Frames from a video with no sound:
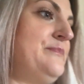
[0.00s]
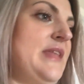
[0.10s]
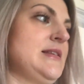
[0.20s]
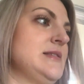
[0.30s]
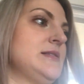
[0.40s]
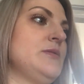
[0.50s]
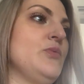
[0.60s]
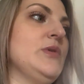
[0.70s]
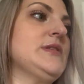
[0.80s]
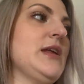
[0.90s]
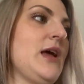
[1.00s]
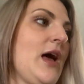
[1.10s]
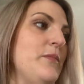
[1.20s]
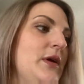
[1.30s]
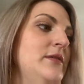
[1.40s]
that's what's gonna
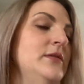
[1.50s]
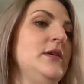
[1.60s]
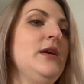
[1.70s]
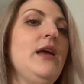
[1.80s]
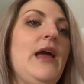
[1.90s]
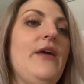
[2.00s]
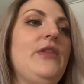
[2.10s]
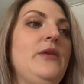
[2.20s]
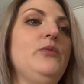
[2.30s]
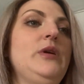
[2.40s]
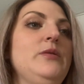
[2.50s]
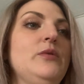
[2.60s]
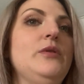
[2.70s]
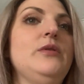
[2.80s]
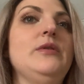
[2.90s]
happen. And then we
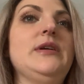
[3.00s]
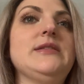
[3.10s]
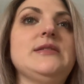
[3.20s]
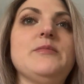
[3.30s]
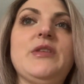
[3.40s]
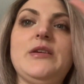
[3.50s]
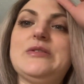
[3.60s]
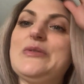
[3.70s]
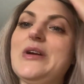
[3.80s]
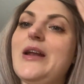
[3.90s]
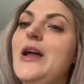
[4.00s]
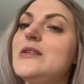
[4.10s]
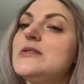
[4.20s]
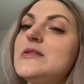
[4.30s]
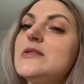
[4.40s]
will get some things
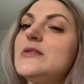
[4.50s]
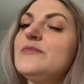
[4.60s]
organized.